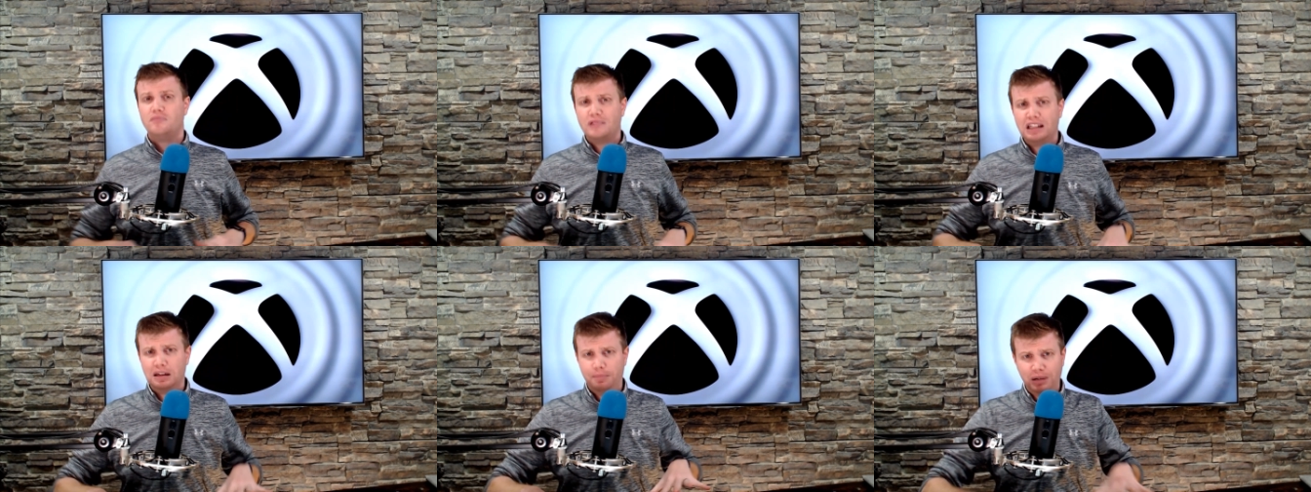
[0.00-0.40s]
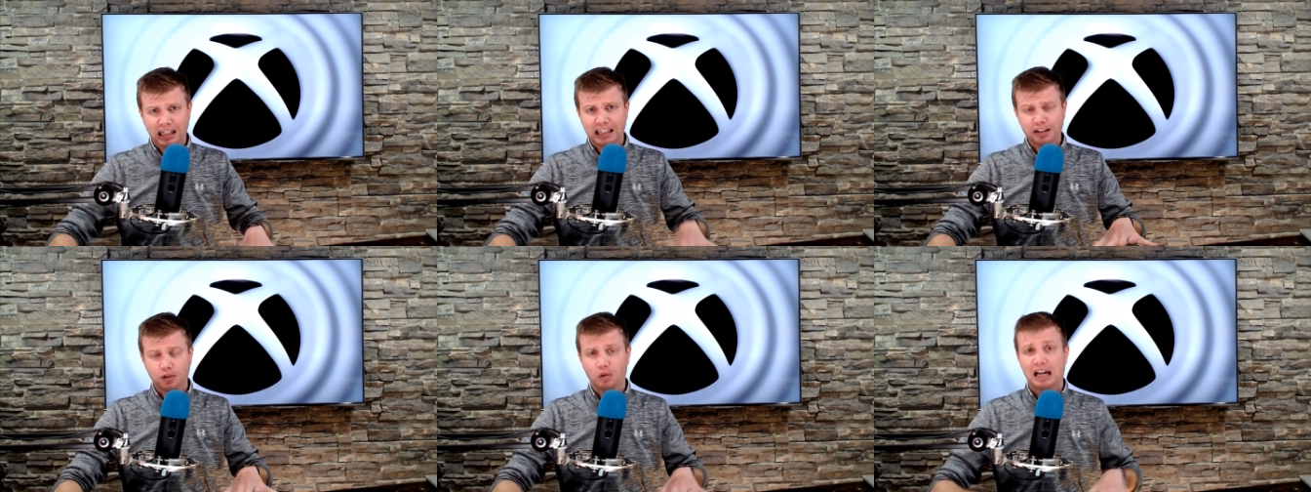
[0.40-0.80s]
But
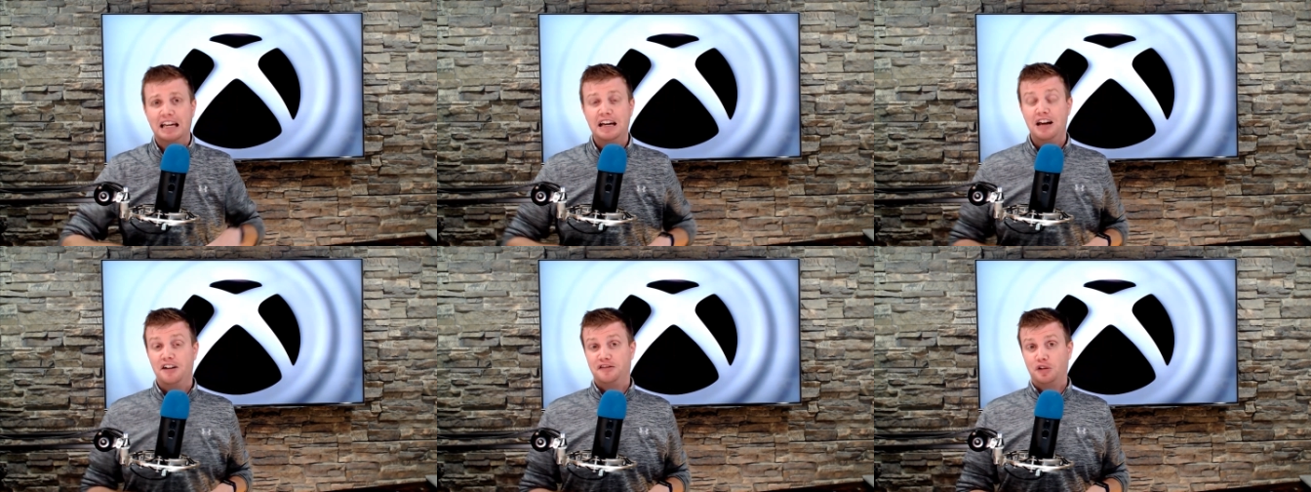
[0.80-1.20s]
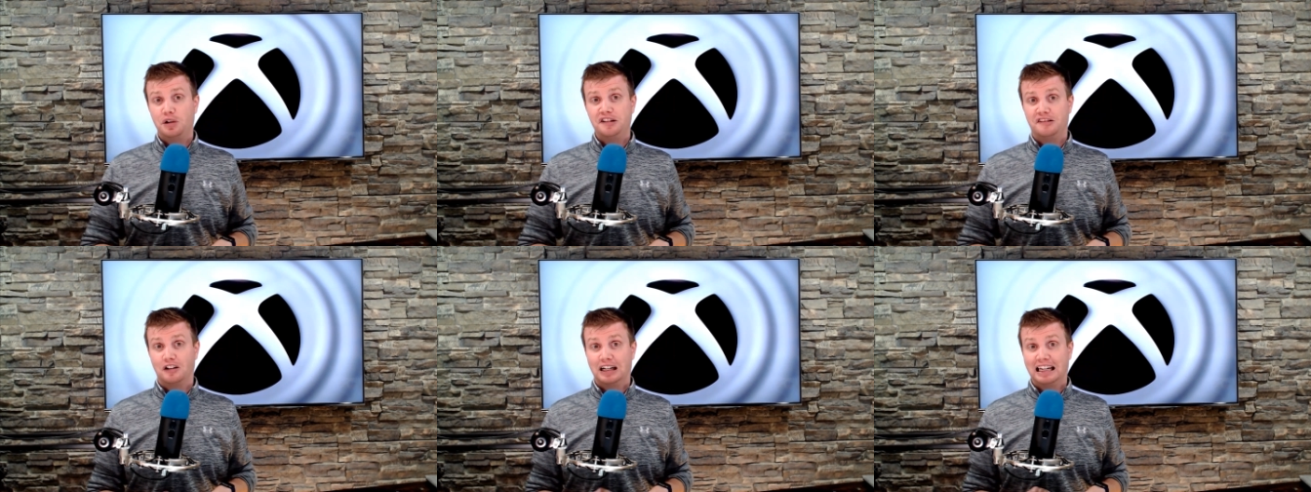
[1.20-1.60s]
either way,
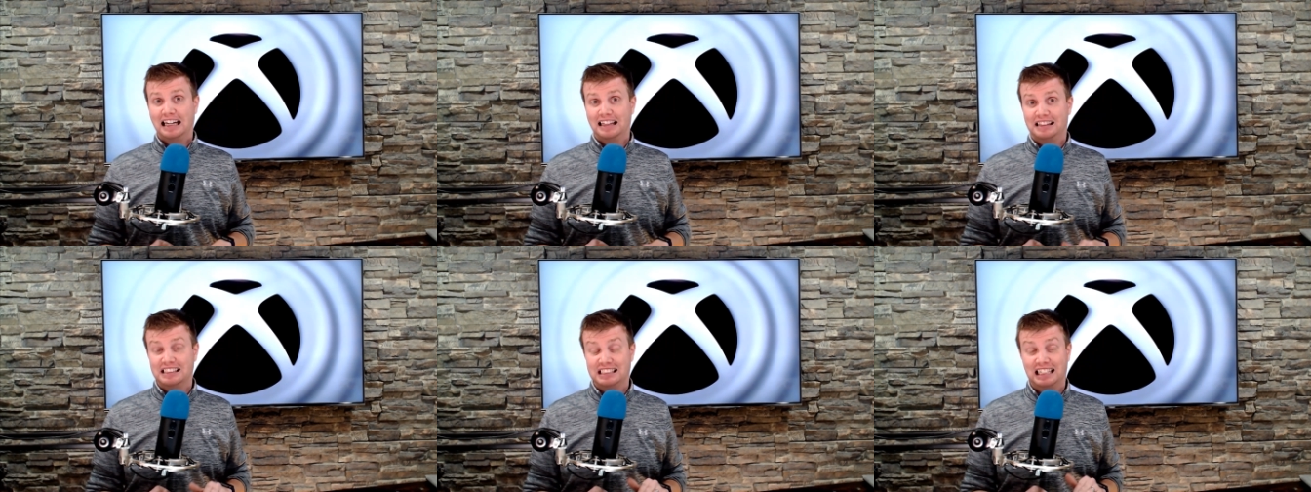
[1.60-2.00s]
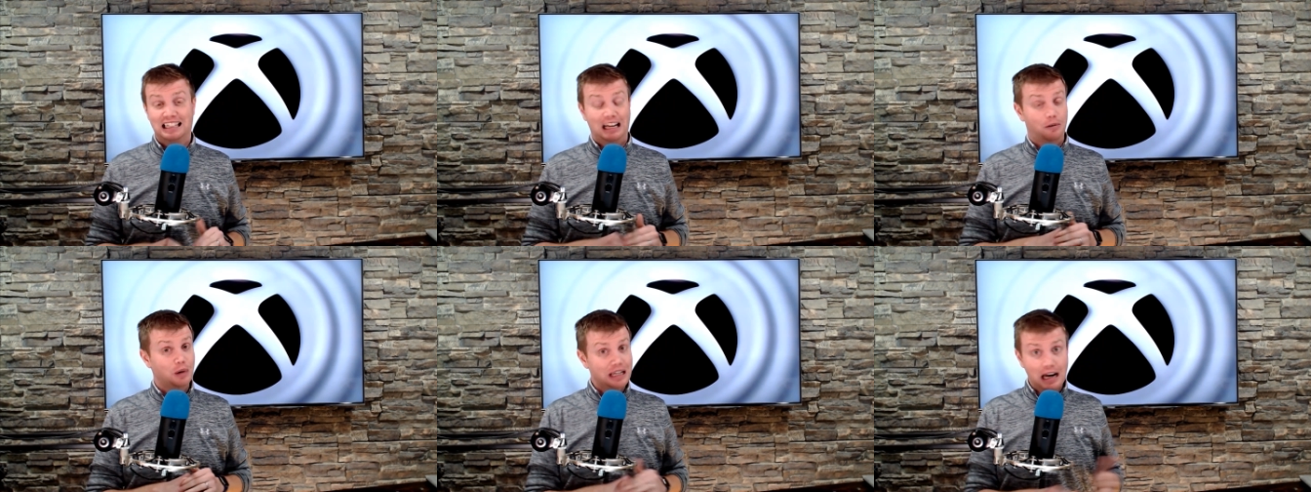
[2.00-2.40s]
Sony's looking at this thing
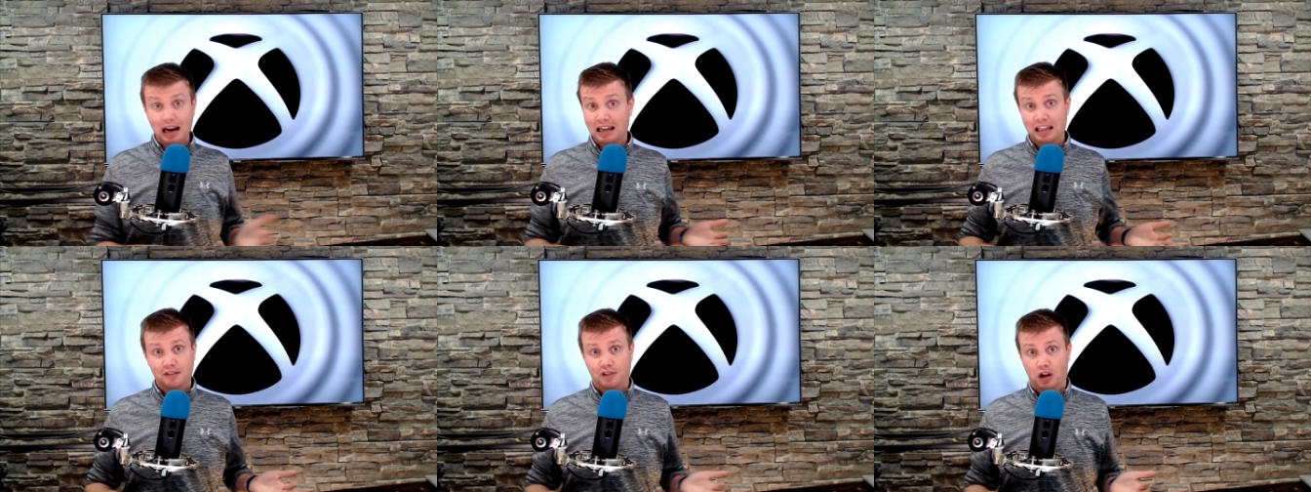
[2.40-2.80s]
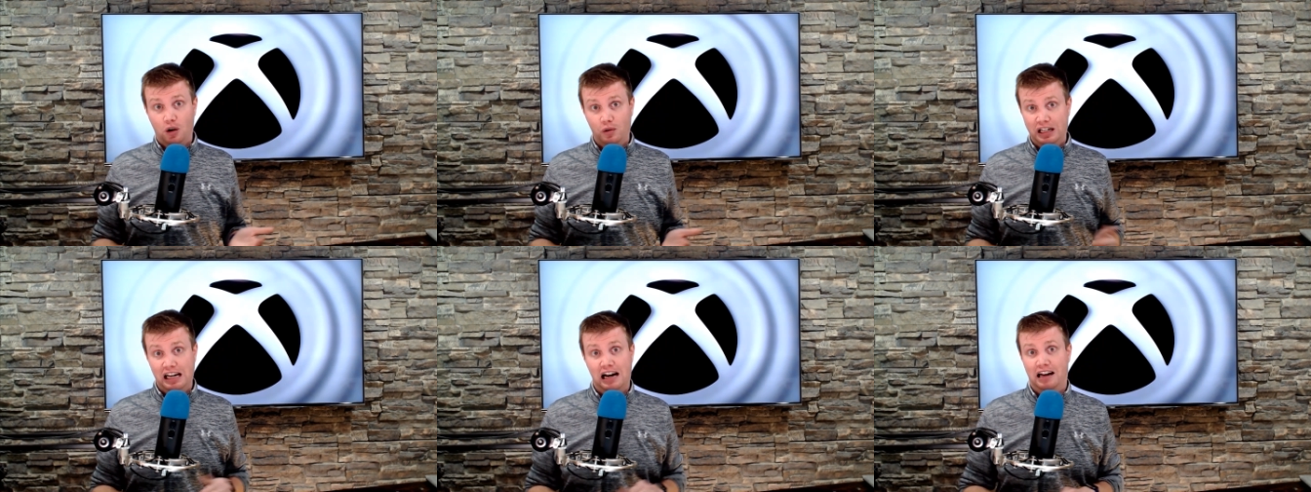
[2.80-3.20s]
like we got to give it all
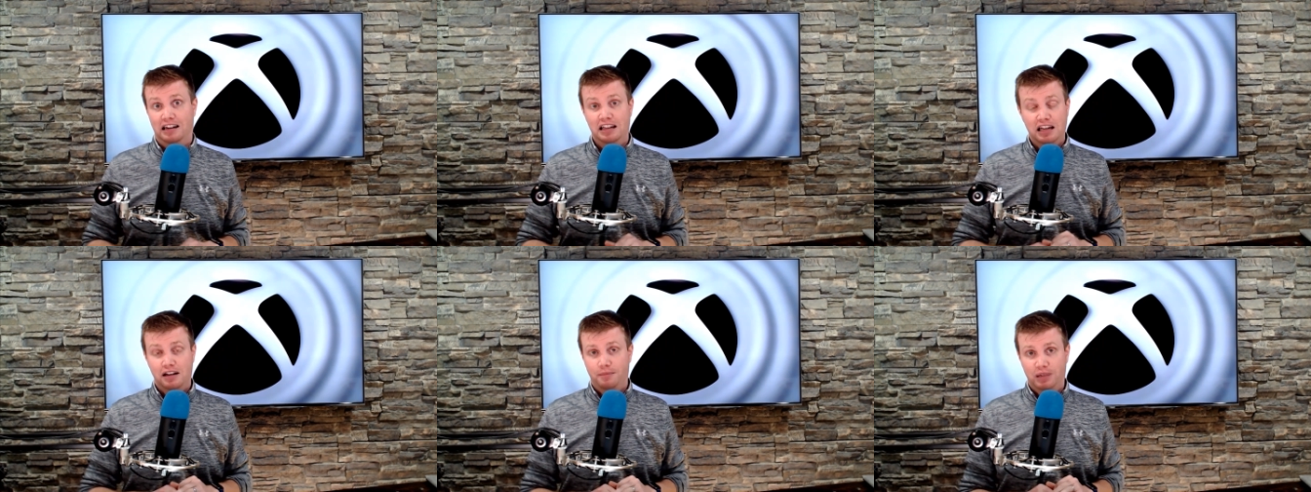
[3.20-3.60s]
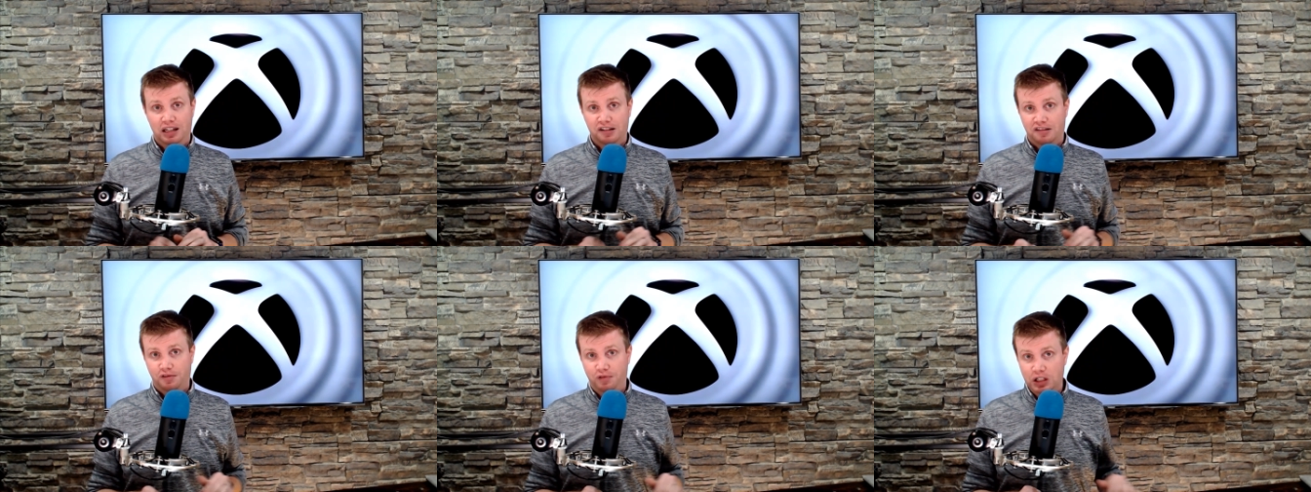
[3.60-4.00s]
we got
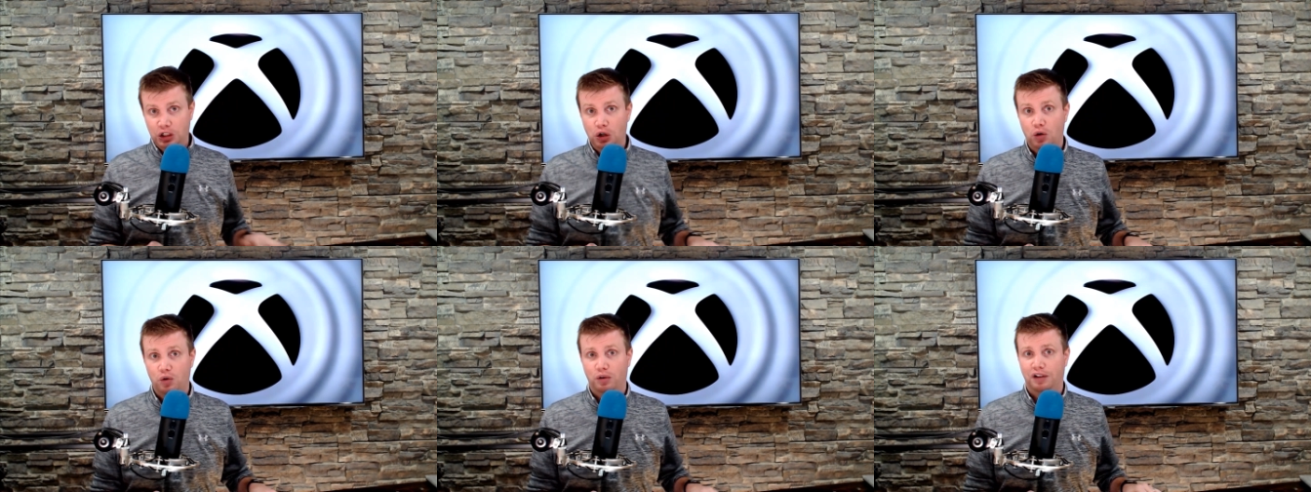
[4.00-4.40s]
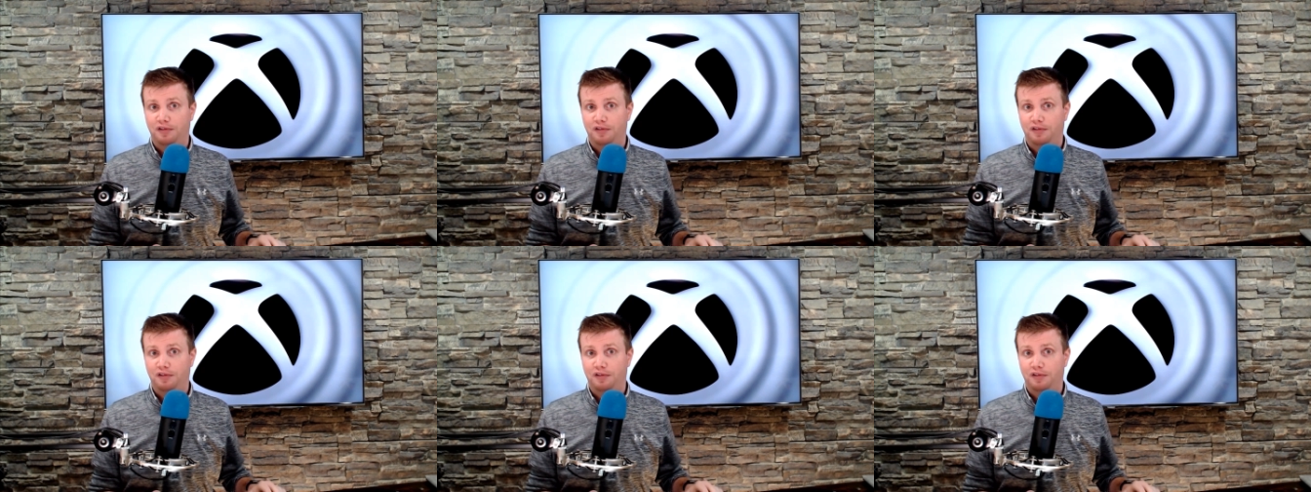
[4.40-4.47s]
because if we don't,